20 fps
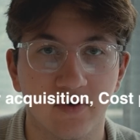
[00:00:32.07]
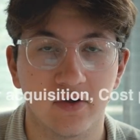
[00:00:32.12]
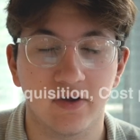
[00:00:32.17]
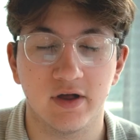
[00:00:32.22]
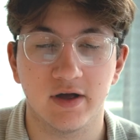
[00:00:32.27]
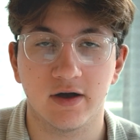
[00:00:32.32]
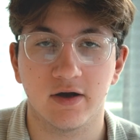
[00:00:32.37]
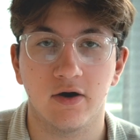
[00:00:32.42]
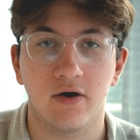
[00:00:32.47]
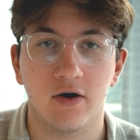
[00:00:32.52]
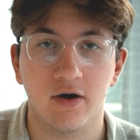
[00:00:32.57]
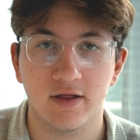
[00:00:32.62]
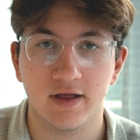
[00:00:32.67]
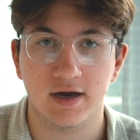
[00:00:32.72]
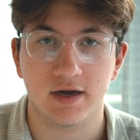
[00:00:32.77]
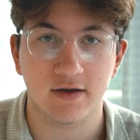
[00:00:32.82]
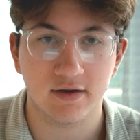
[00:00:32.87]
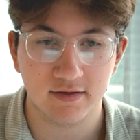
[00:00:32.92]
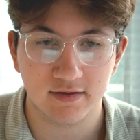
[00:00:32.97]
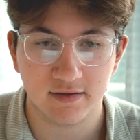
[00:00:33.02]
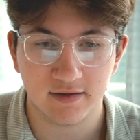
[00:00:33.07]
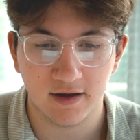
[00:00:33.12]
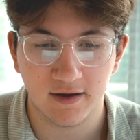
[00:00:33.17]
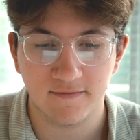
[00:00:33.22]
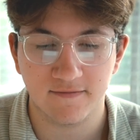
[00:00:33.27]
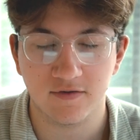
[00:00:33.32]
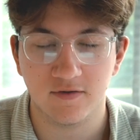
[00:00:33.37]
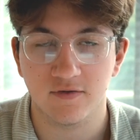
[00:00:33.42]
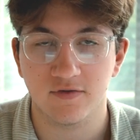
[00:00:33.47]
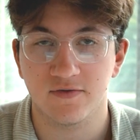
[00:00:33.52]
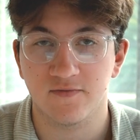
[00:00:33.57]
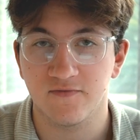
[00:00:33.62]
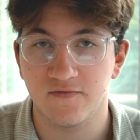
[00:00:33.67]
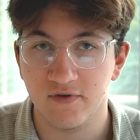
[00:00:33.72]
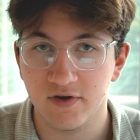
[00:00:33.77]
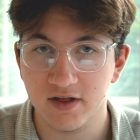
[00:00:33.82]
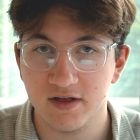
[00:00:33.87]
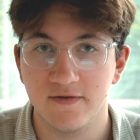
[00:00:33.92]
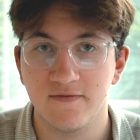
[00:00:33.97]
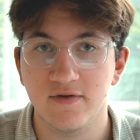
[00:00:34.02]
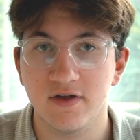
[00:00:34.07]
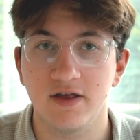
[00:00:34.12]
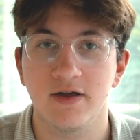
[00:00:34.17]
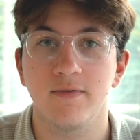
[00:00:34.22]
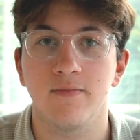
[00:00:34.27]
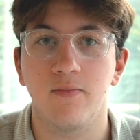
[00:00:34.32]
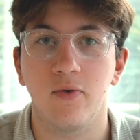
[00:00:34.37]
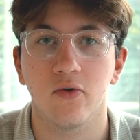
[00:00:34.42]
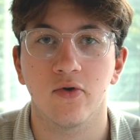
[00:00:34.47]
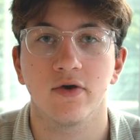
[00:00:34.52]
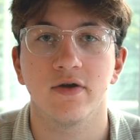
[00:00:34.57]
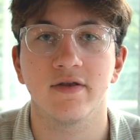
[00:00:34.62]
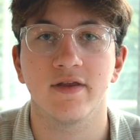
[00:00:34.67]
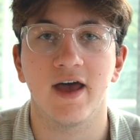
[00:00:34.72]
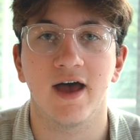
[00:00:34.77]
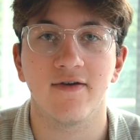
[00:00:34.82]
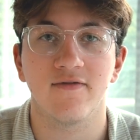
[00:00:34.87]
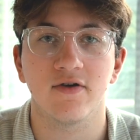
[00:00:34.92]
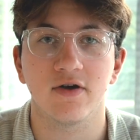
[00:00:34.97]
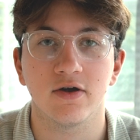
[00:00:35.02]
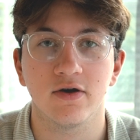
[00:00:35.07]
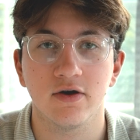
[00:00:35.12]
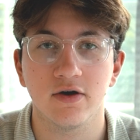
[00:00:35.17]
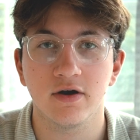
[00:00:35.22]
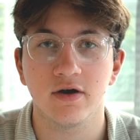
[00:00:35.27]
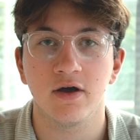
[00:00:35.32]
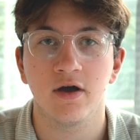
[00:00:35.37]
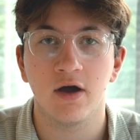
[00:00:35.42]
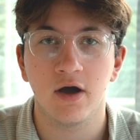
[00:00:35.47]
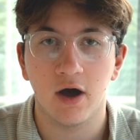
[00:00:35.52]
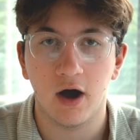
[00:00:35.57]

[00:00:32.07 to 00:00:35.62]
per click, all that good stuff. So it's really, really important to have a good